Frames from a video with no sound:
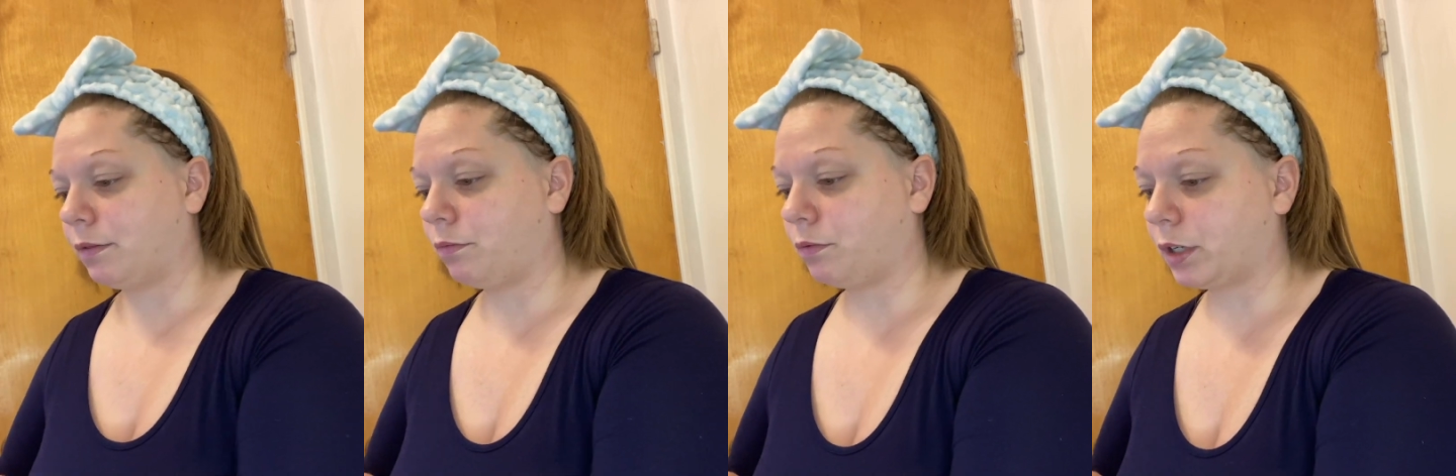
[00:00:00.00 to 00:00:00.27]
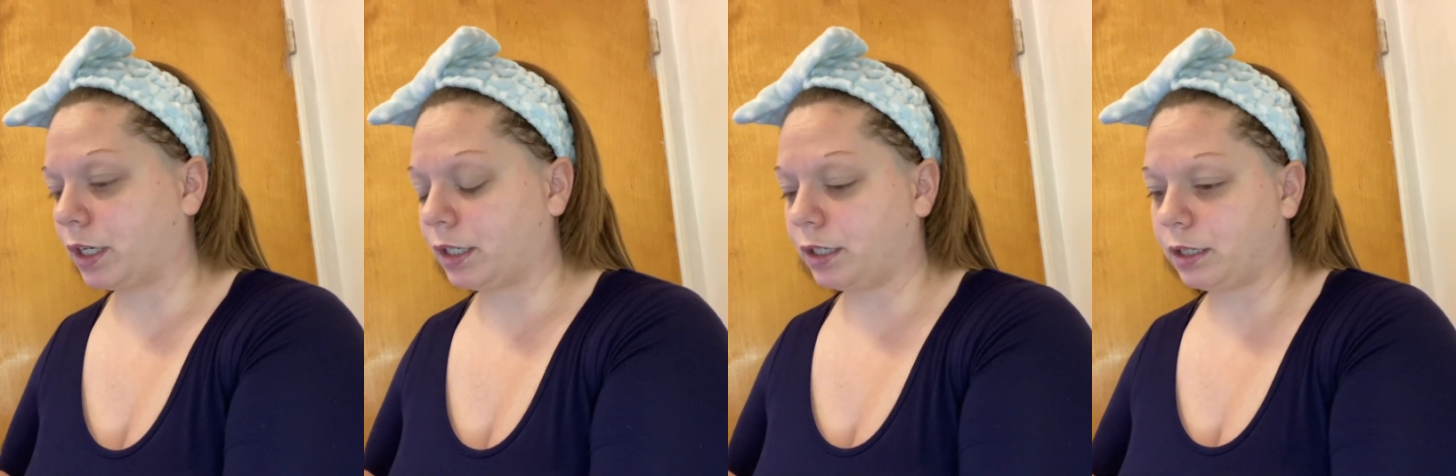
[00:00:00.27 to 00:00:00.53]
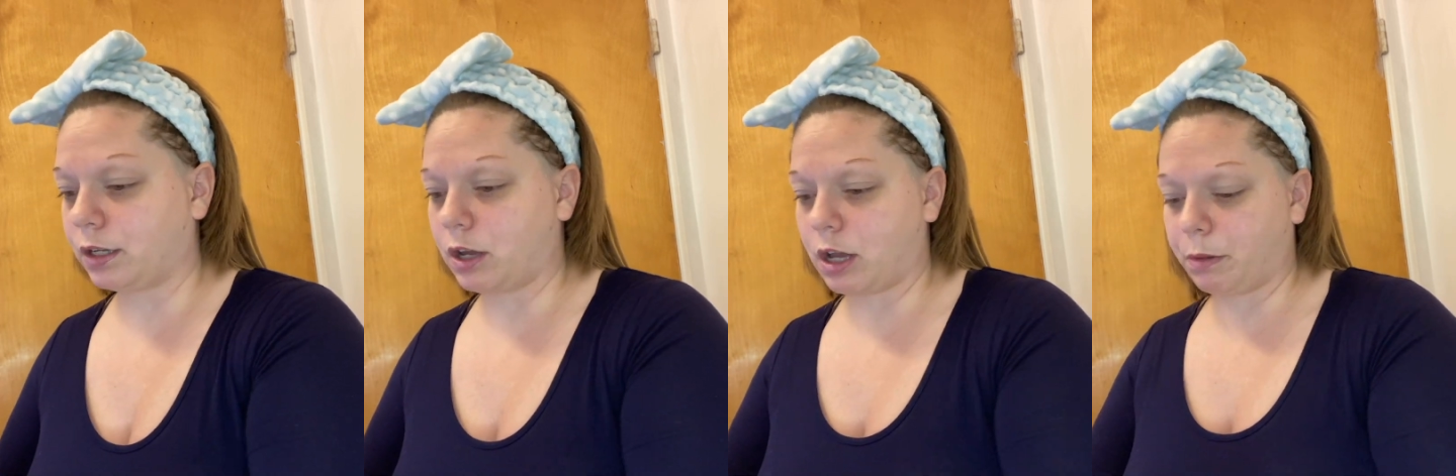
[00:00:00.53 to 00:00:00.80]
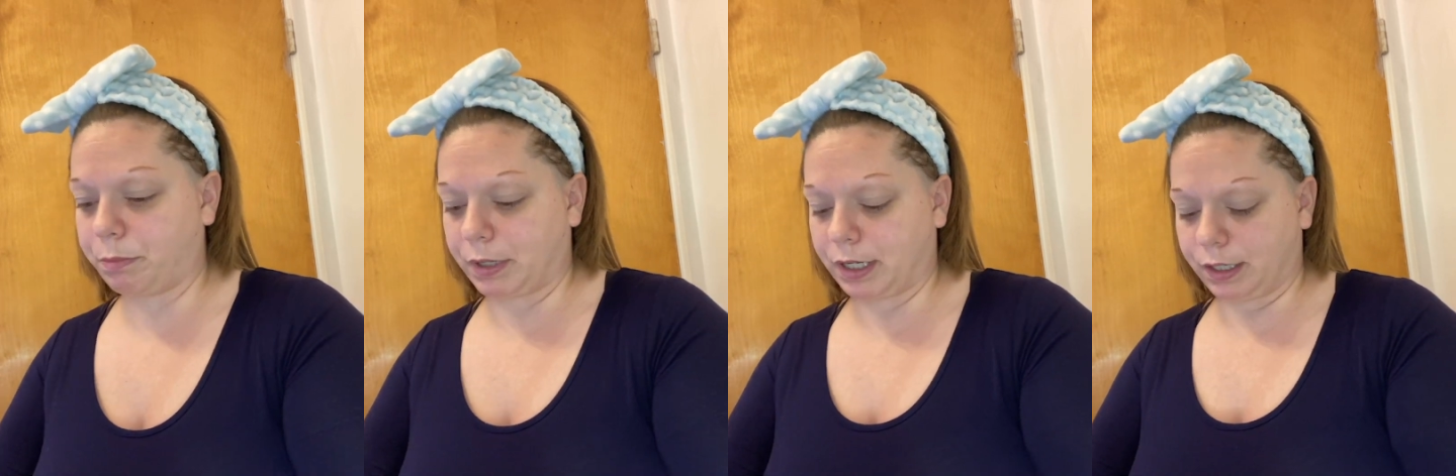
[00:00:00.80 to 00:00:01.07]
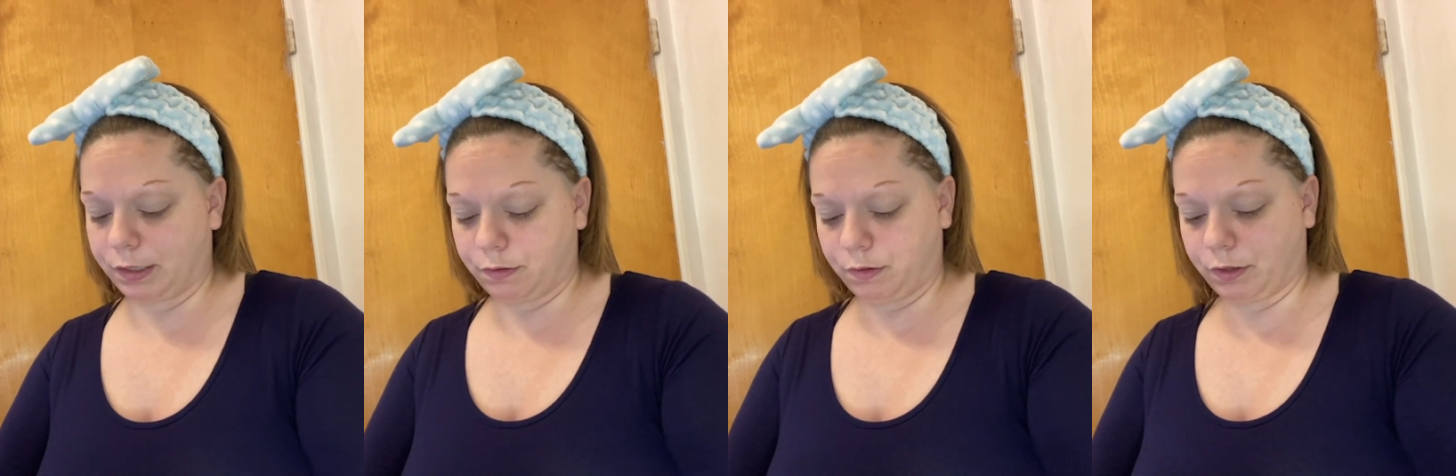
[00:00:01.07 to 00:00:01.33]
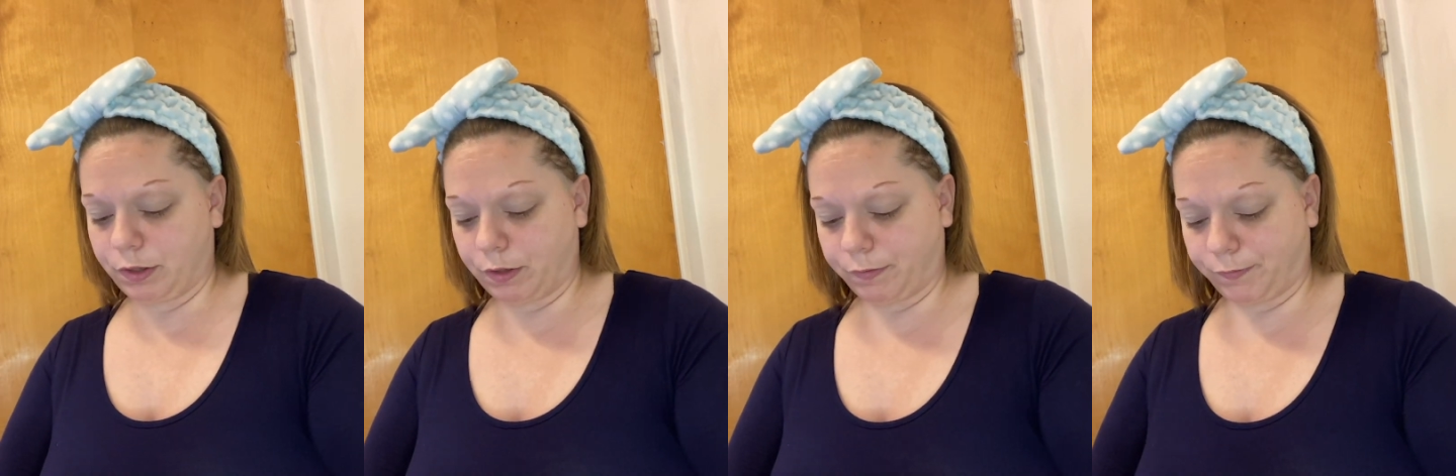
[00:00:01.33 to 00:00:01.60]
We're gonna hop in
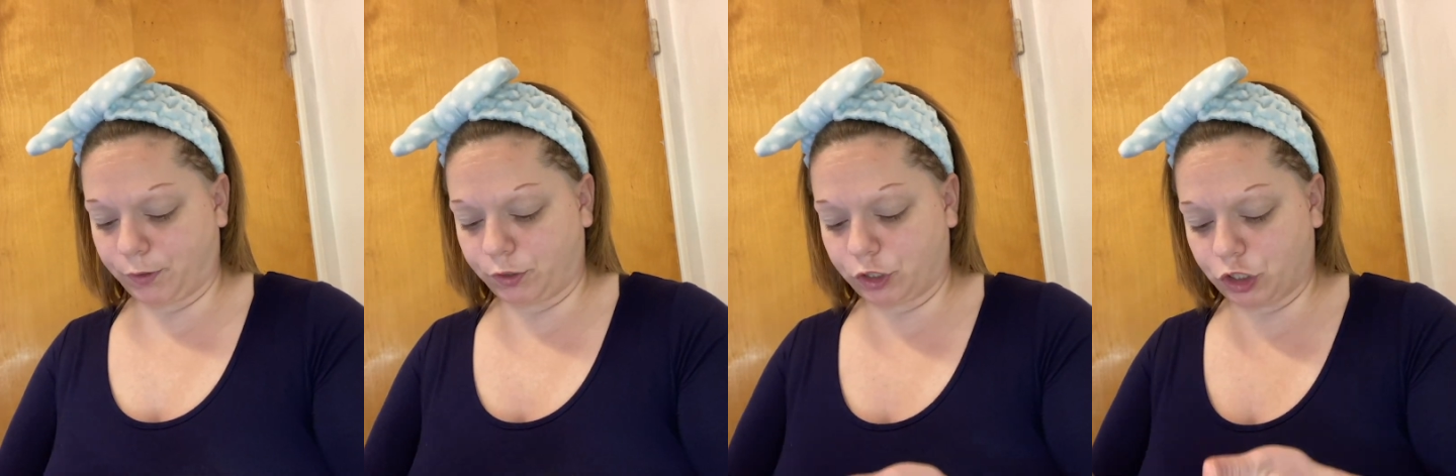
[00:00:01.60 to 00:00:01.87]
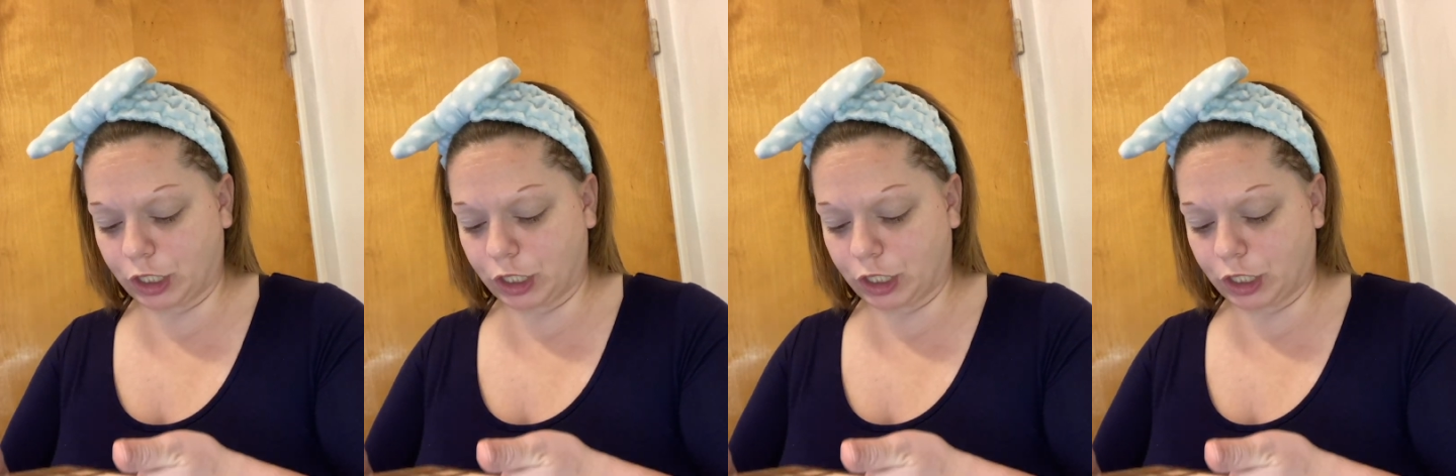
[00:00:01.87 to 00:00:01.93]
the first